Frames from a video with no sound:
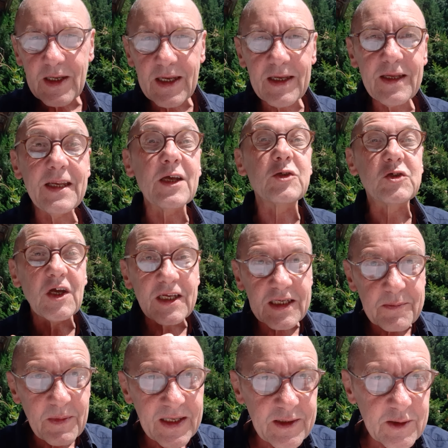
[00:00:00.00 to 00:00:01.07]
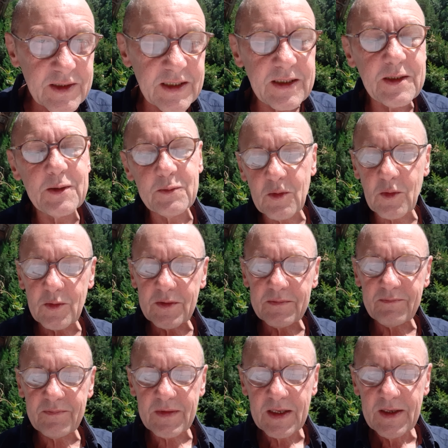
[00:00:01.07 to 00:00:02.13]
energetic medicine in
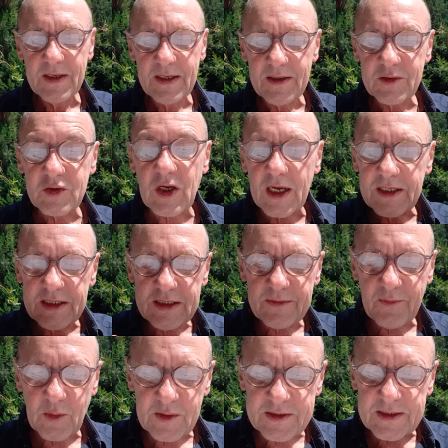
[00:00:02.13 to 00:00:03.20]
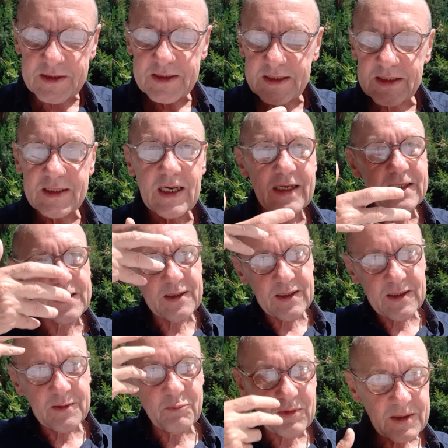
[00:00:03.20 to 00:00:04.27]
Chinese, for instance, is like
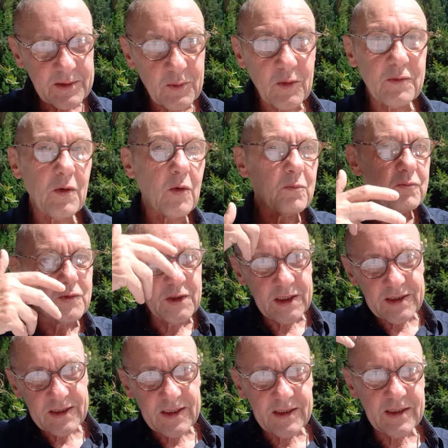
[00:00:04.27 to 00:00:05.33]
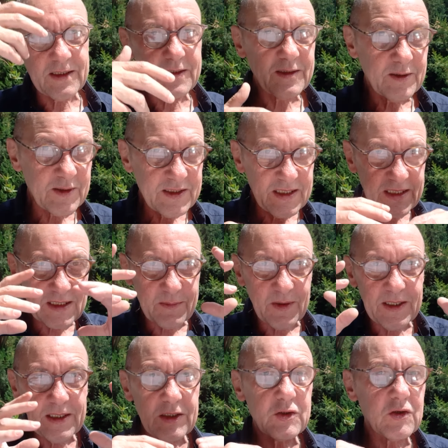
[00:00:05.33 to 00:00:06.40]
or Buddhist, there is the
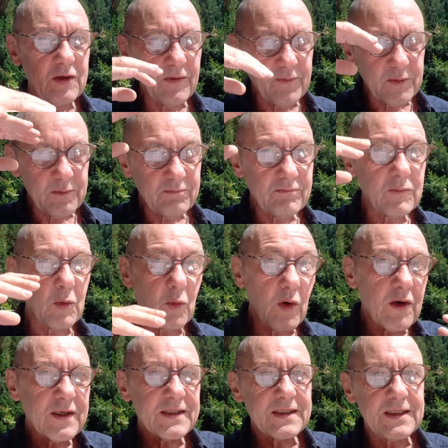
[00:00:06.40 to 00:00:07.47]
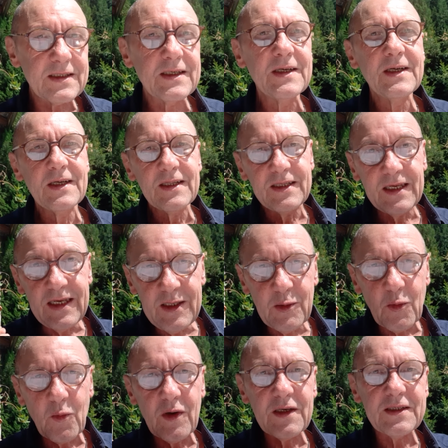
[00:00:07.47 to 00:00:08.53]
explanation of the world. The
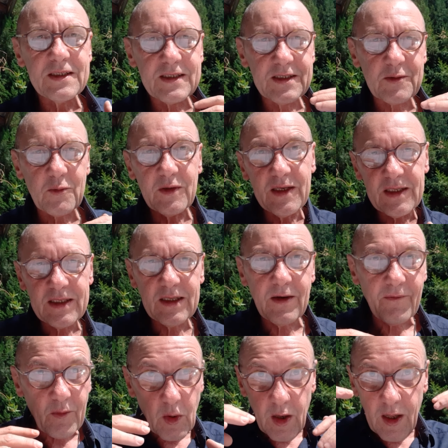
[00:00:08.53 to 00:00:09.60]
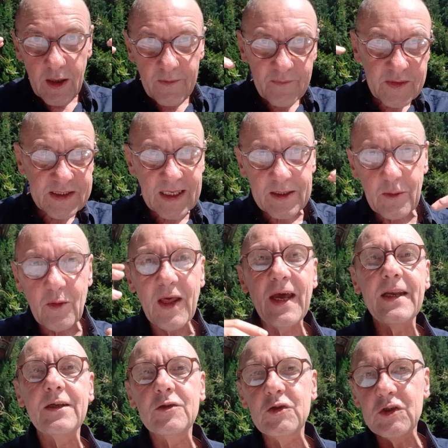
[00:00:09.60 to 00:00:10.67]
inner world is created of a lot of subtle
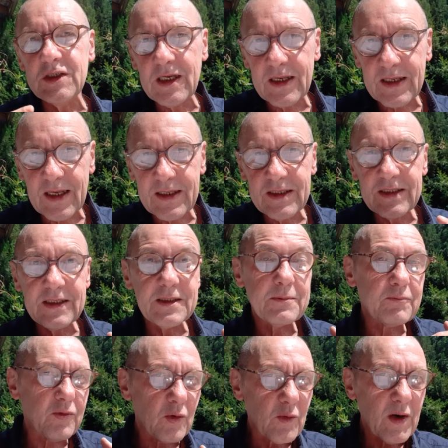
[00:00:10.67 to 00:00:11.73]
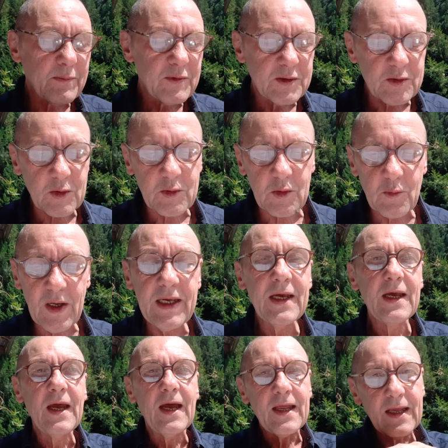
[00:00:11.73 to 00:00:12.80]
energy, and it is programmed in a certain way.
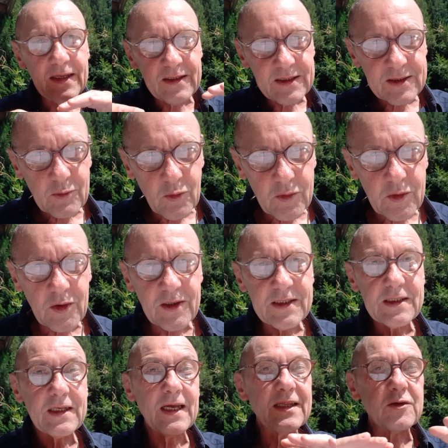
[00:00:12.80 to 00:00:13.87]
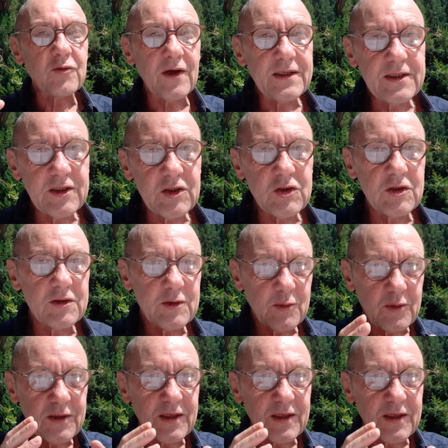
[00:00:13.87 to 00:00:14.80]
And this cooker is the intransigence to